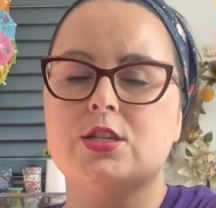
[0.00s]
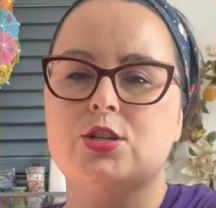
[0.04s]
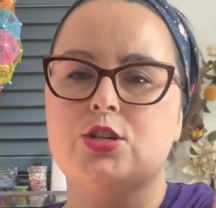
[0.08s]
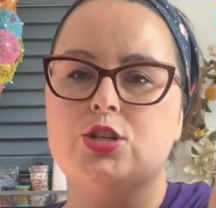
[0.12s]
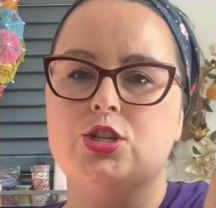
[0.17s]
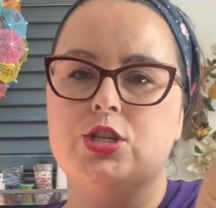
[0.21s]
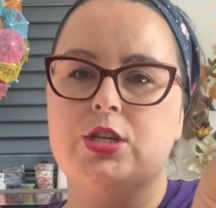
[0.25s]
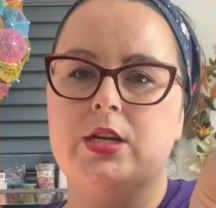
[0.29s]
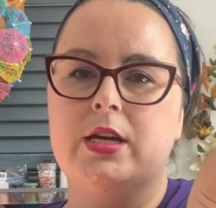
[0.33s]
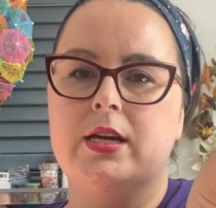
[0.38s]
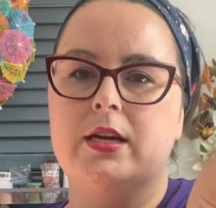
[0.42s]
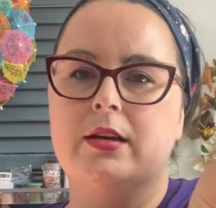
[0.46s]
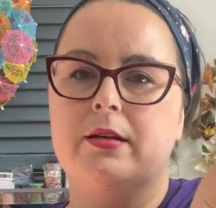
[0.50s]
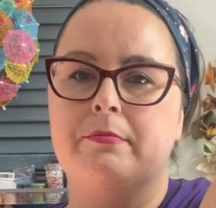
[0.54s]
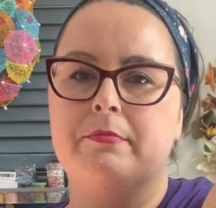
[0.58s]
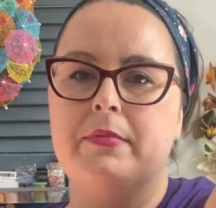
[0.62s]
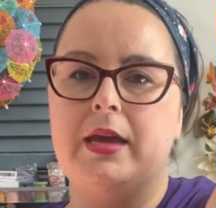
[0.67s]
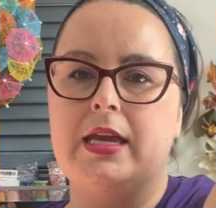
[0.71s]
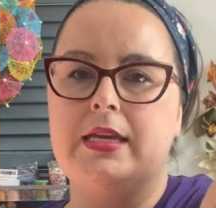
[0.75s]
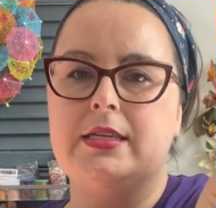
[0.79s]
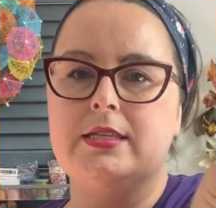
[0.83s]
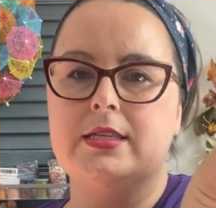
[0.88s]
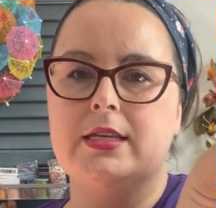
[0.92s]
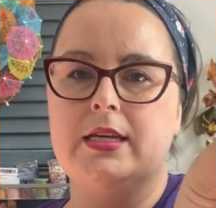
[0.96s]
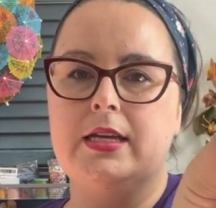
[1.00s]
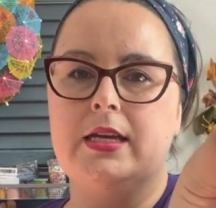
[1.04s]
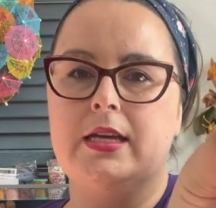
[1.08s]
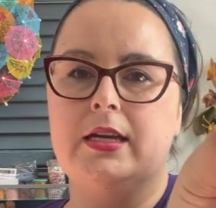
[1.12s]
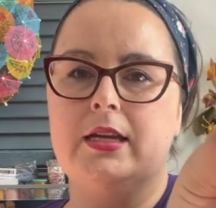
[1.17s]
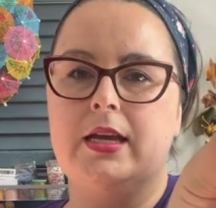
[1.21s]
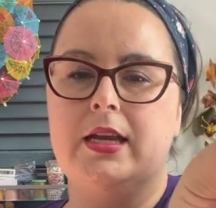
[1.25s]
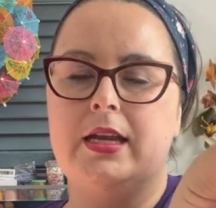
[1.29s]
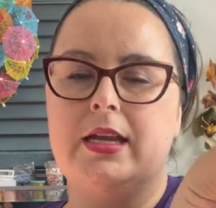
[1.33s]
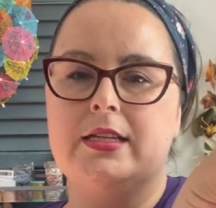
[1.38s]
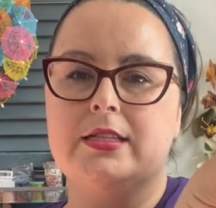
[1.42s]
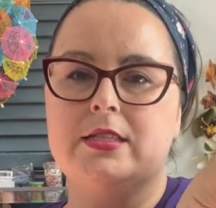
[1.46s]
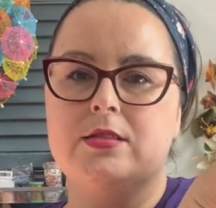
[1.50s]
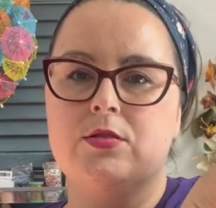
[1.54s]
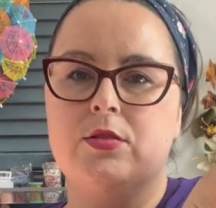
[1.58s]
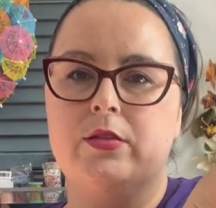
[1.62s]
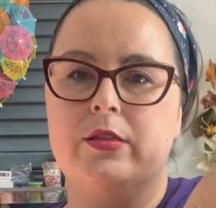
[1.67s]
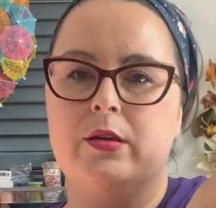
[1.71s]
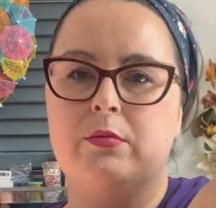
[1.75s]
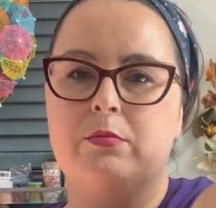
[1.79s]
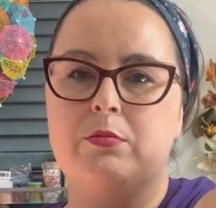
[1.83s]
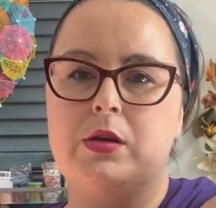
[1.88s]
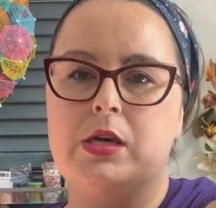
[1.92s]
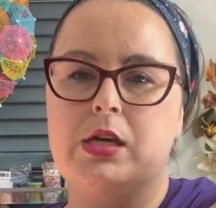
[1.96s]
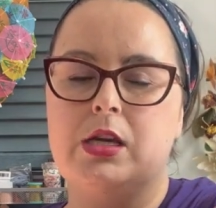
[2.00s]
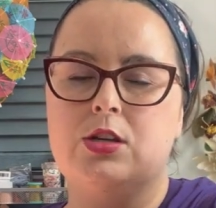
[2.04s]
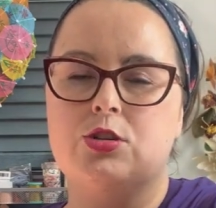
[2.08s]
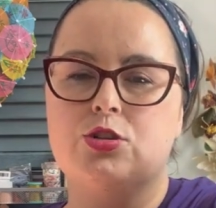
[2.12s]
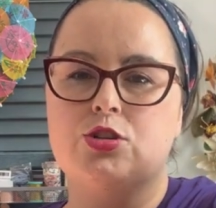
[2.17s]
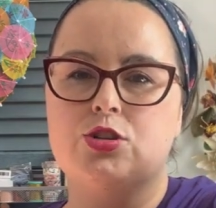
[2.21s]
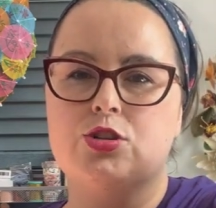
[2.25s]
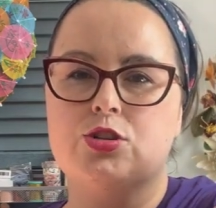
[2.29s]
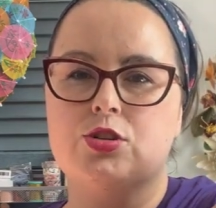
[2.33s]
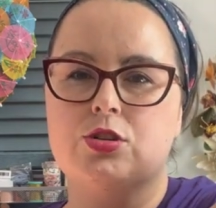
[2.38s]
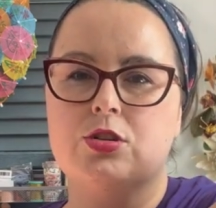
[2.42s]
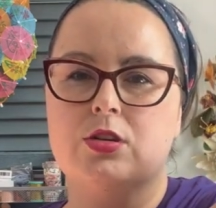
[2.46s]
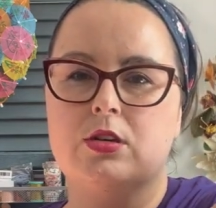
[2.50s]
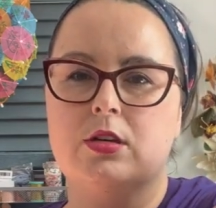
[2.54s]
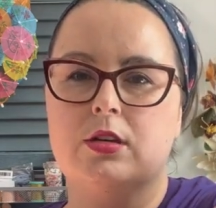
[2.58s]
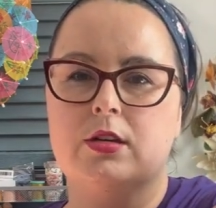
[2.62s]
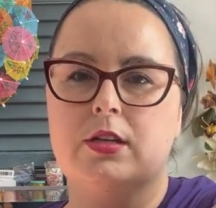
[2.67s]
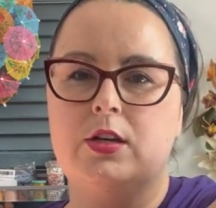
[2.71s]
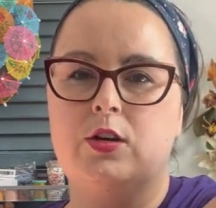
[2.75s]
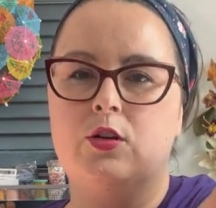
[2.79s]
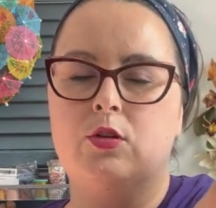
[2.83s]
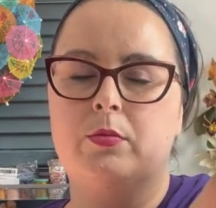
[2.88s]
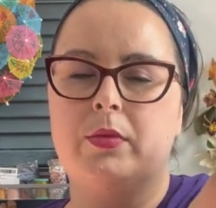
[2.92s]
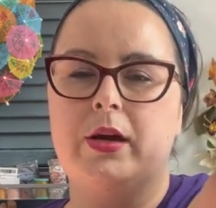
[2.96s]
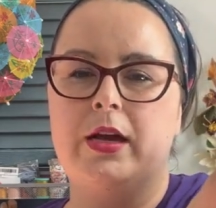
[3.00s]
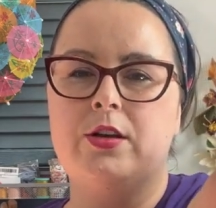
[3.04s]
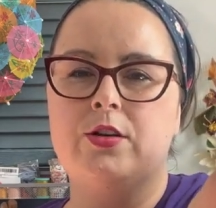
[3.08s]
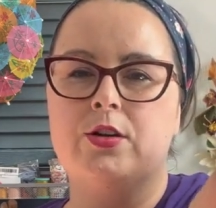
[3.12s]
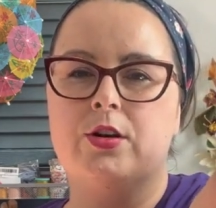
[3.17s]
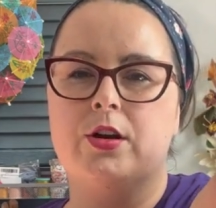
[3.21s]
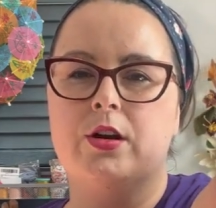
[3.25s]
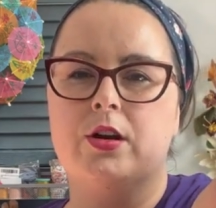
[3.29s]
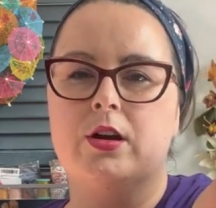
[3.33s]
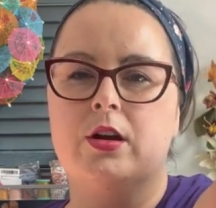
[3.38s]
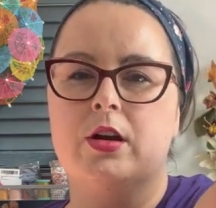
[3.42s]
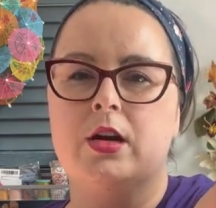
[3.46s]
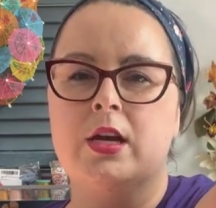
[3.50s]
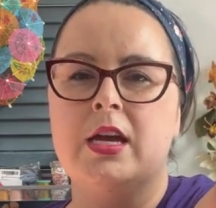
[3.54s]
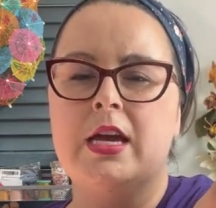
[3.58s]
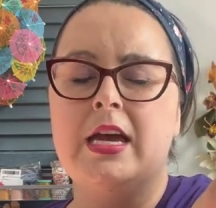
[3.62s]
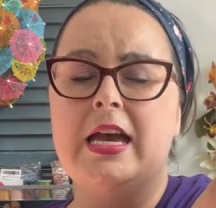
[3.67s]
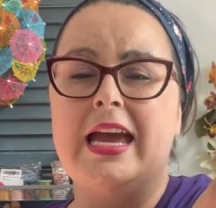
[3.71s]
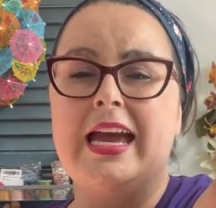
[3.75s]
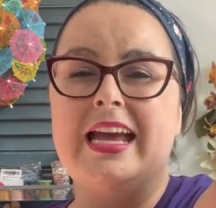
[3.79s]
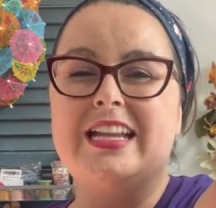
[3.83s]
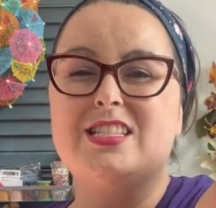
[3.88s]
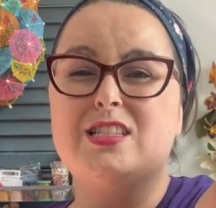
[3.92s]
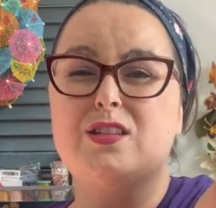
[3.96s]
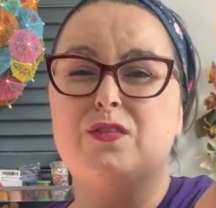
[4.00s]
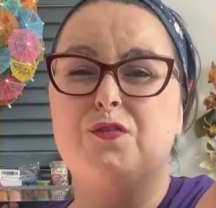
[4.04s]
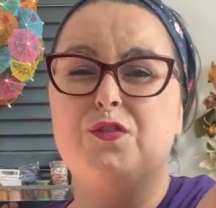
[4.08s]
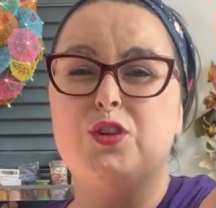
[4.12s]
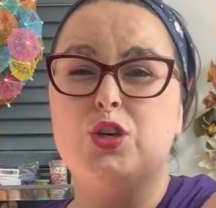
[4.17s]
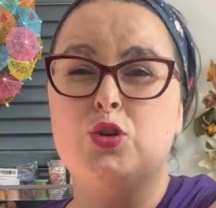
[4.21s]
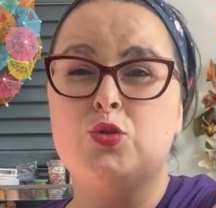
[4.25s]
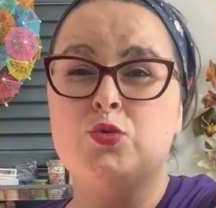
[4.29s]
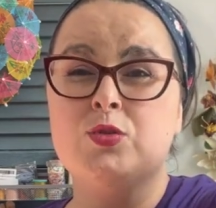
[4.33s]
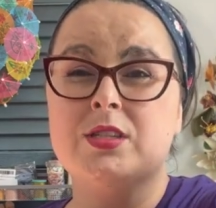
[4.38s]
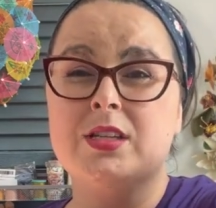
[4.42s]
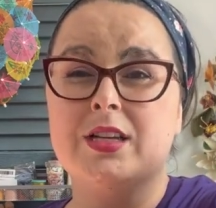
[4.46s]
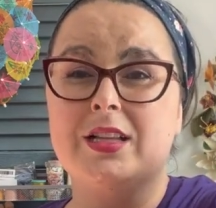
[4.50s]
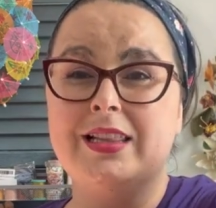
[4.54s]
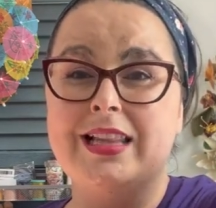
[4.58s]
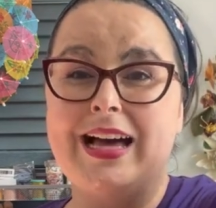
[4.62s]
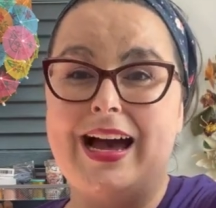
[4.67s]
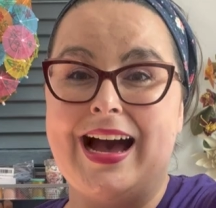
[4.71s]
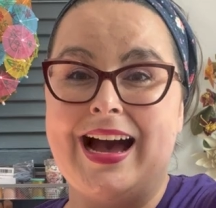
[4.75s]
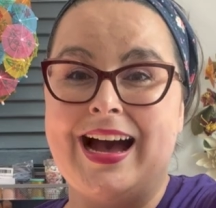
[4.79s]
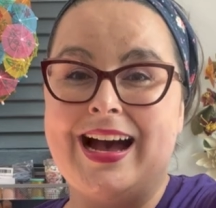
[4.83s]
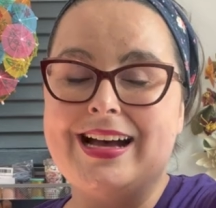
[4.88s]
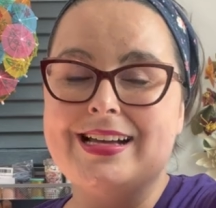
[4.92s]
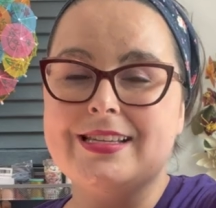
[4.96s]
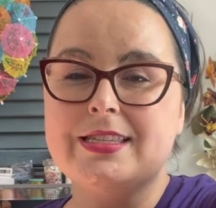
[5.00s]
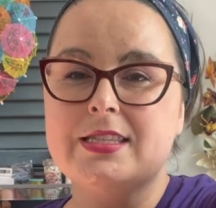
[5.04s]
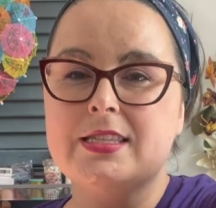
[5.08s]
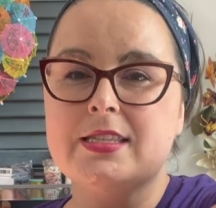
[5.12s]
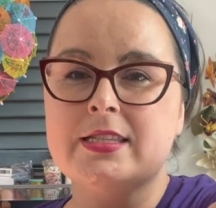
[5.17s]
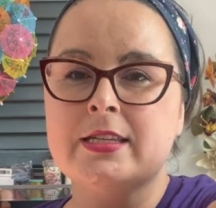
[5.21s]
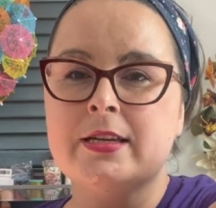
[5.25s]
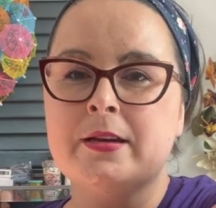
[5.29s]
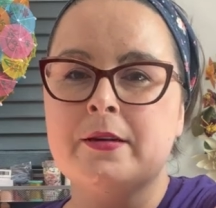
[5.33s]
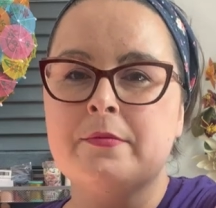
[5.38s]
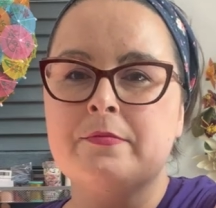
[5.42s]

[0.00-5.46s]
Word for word: She's amazing. And it's the beach needle minder. It's fused glass.